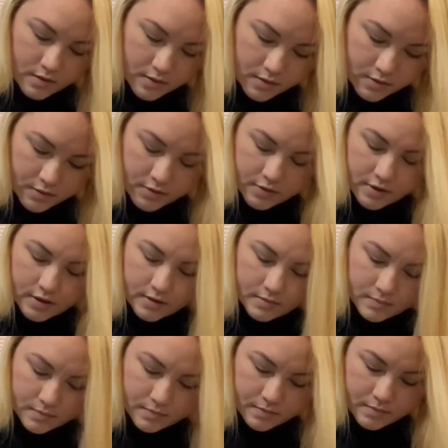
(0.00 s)
You keep
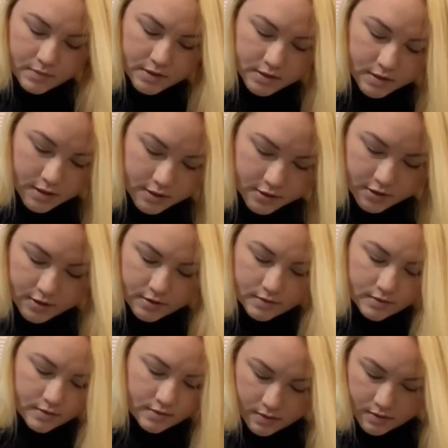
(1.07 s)
massaging
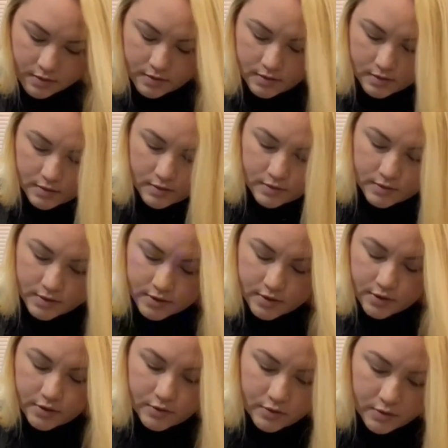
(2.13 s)
the dough until you
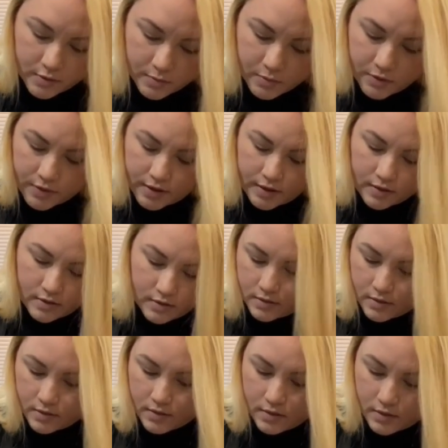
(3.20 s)
incorporate
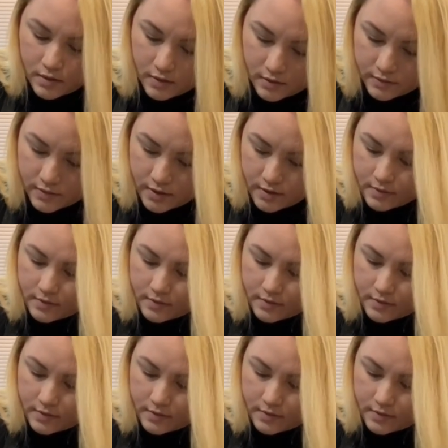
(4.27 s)
all of it.